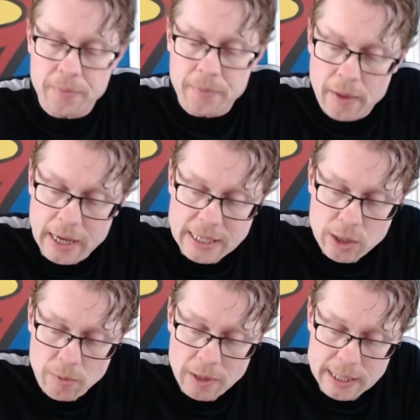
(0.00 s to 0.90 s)
it's
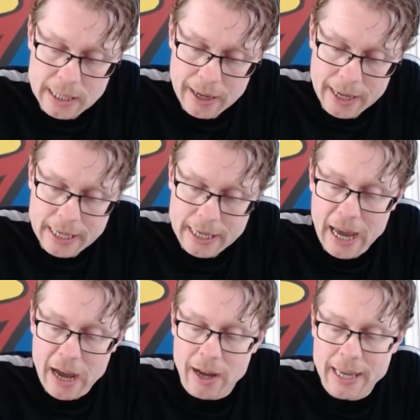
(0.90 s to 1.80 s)
almost like, yeah,
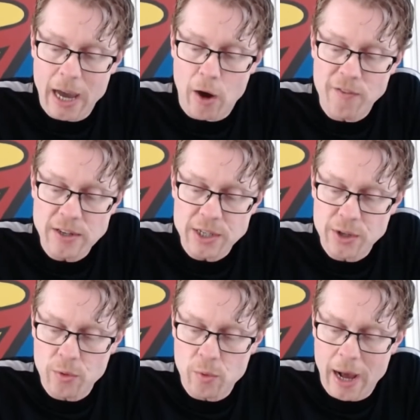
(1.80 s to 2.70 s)
I get offered a new
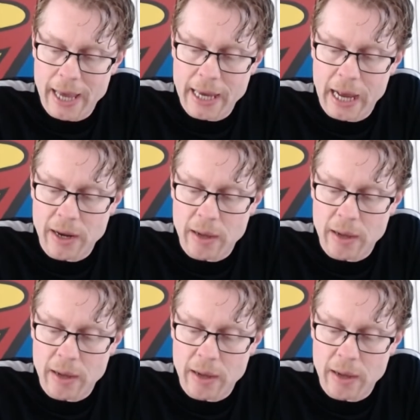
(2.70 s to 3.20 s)
way and